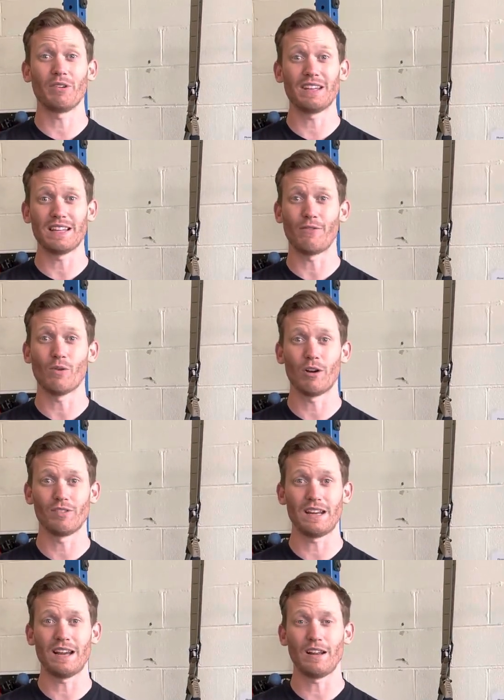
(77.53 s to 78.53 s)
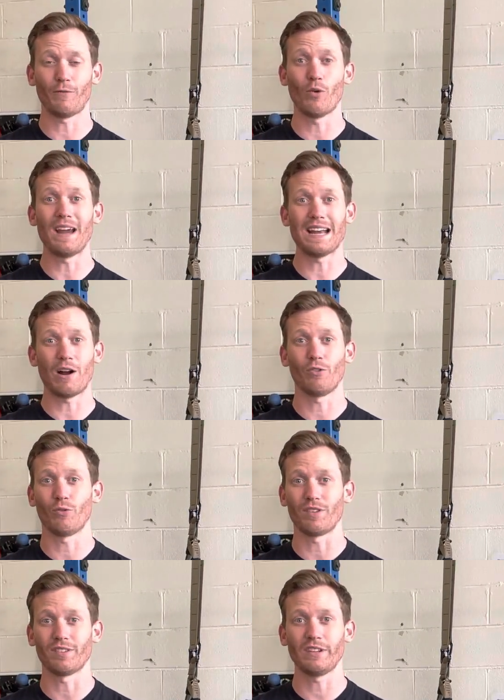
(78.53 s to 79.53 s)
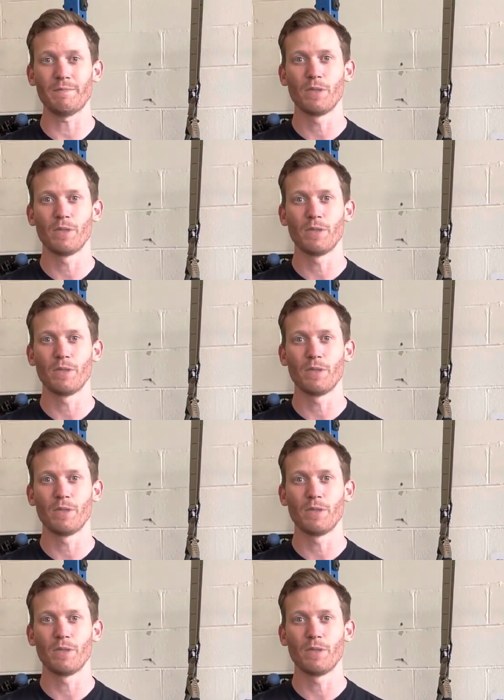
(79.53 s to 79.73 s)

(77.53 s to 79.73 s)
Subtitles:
to get that full 8 hours worth of sleep.